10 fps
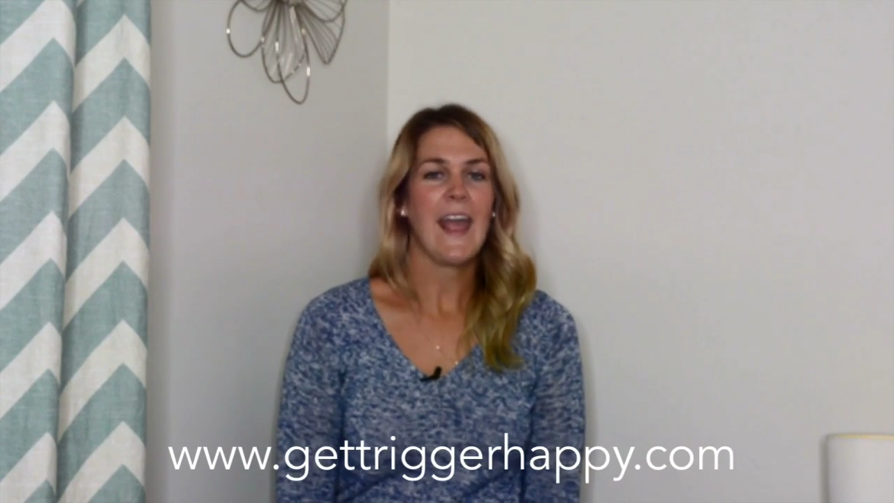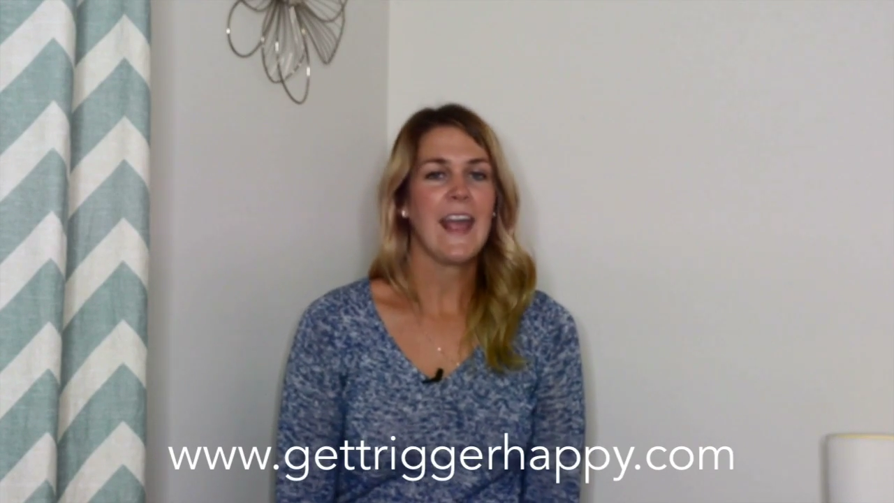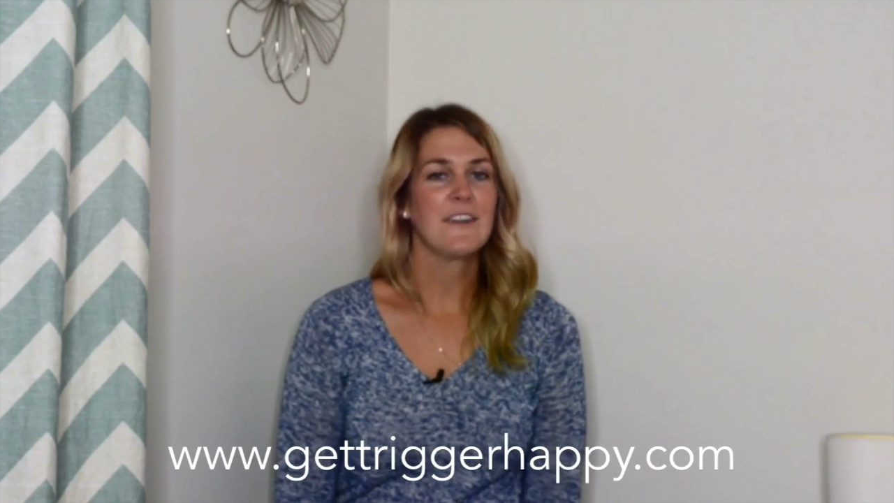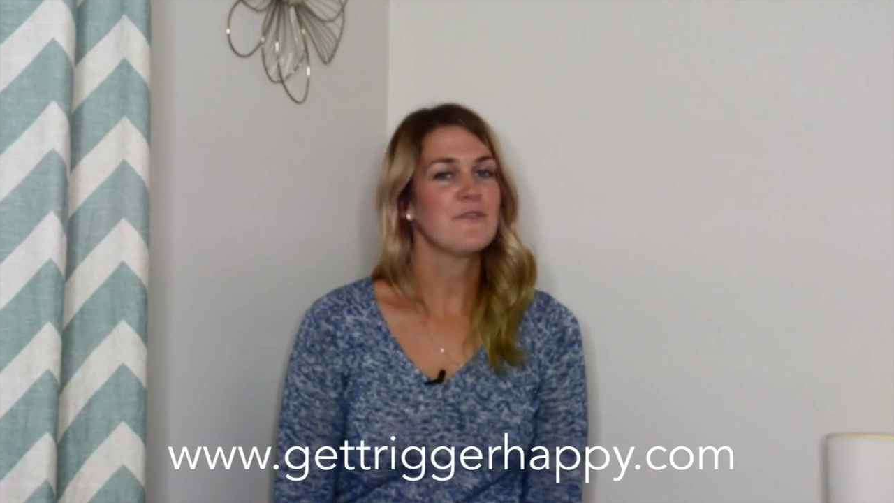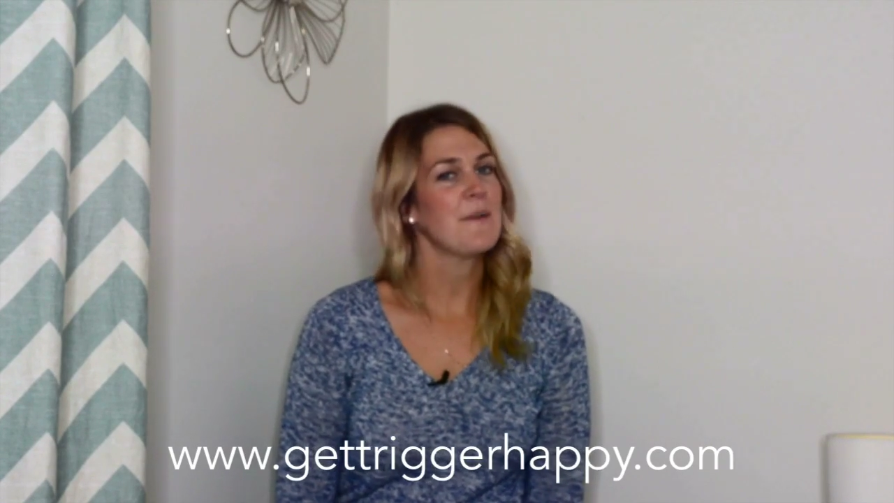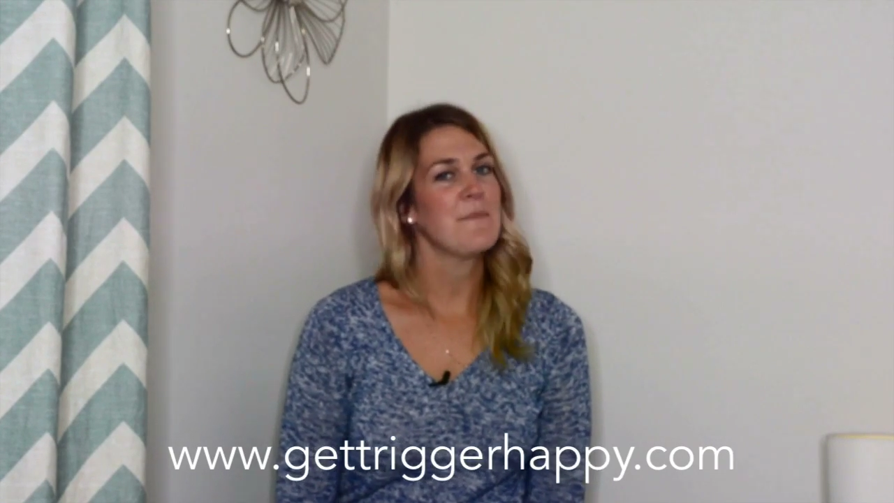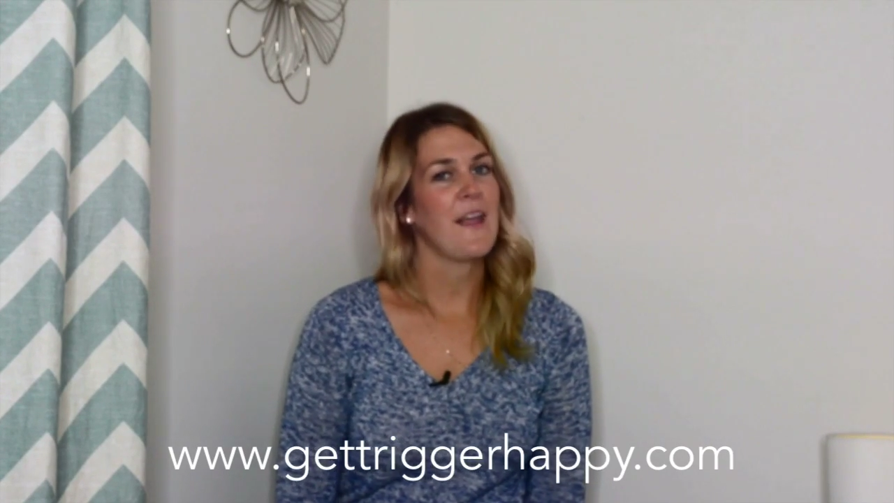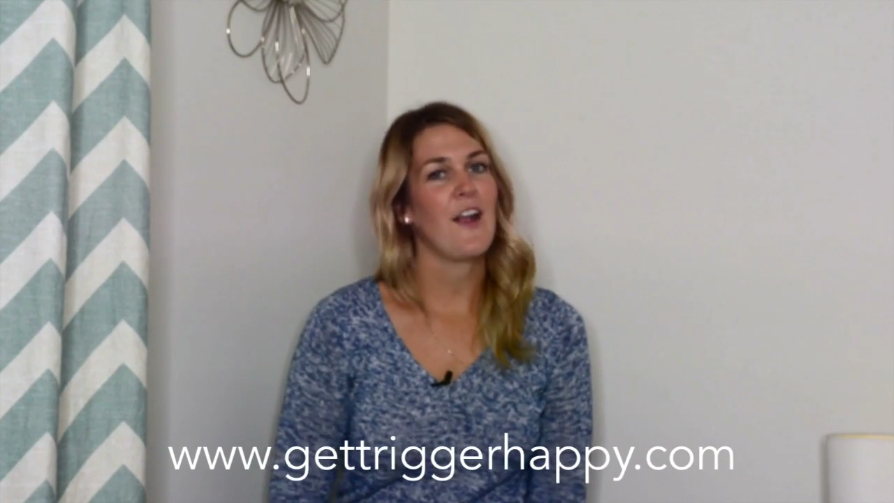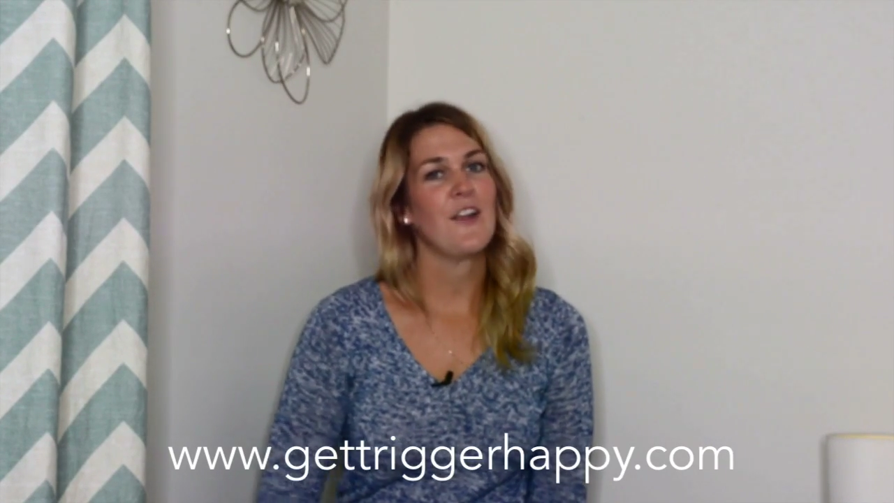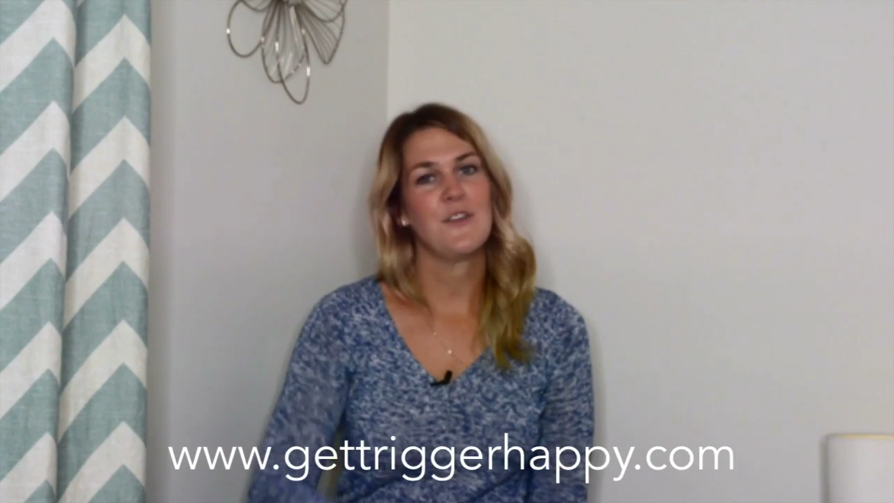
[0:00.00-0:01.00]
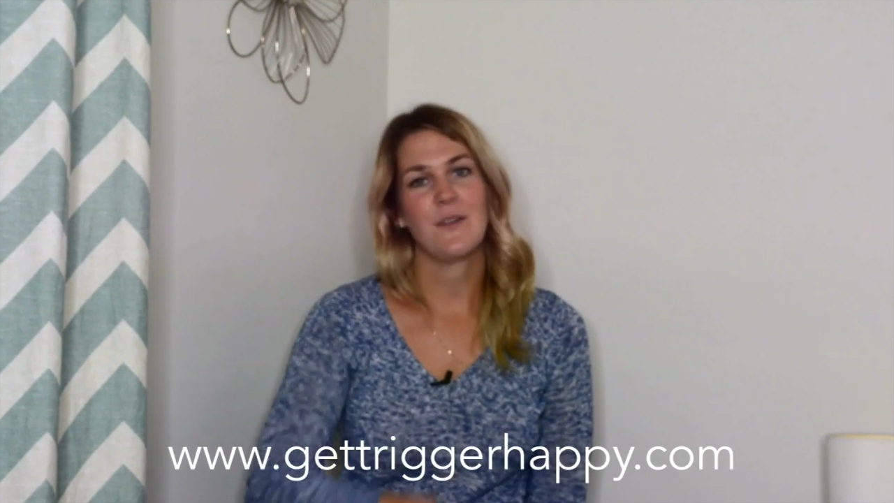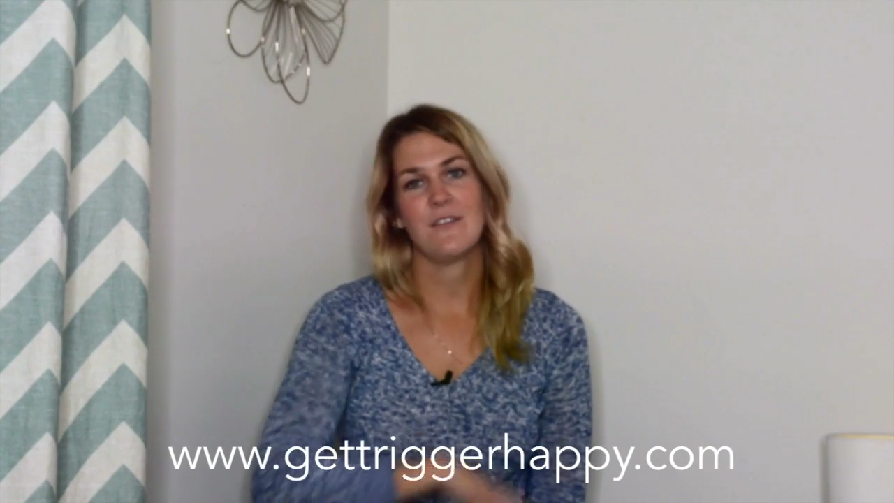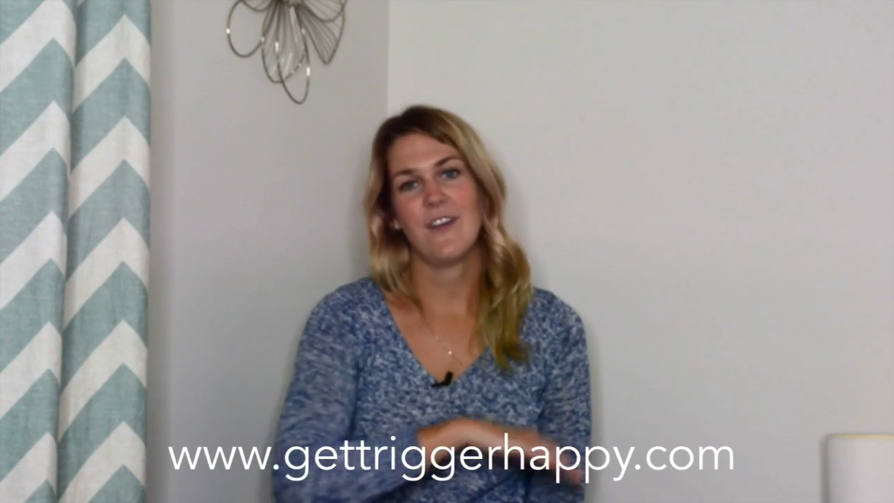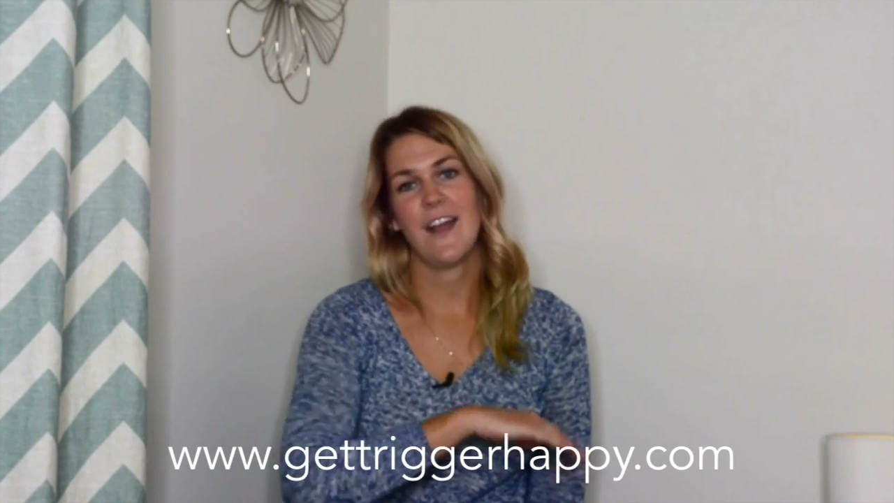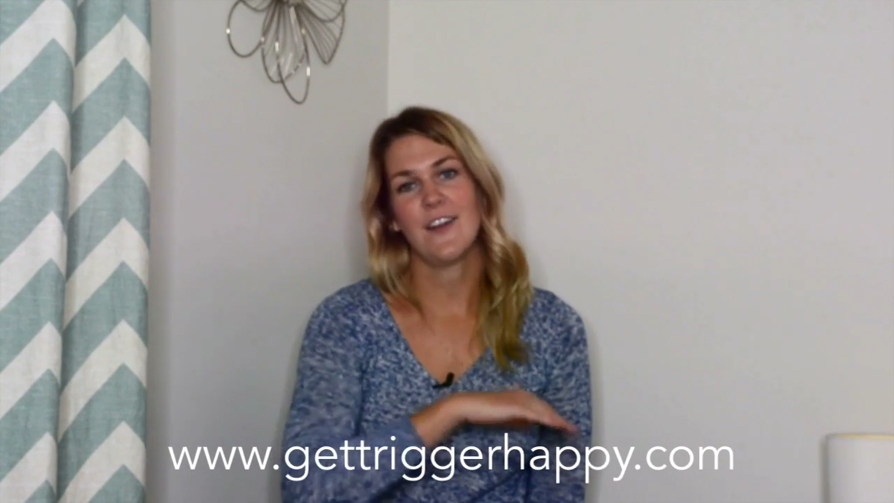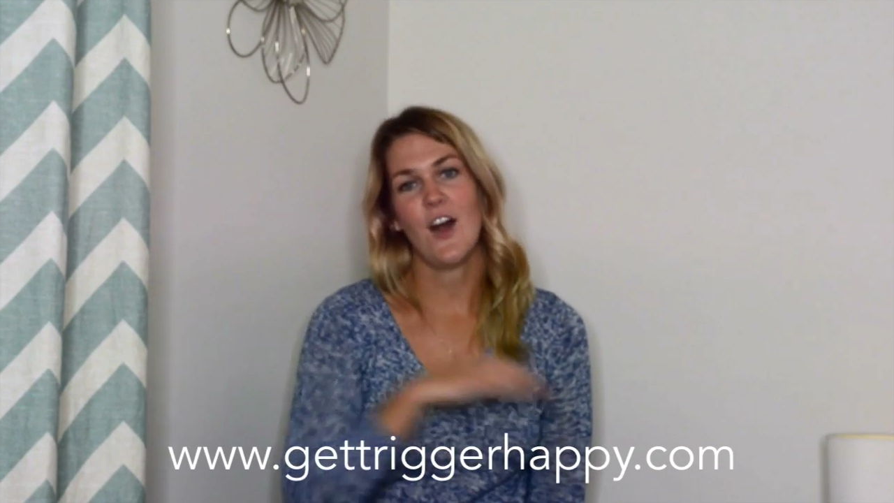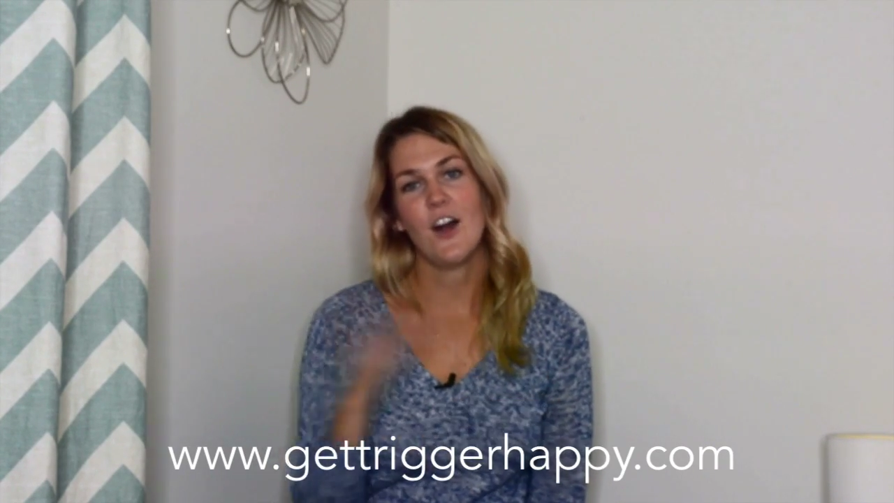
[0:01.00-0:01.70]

and from there you can find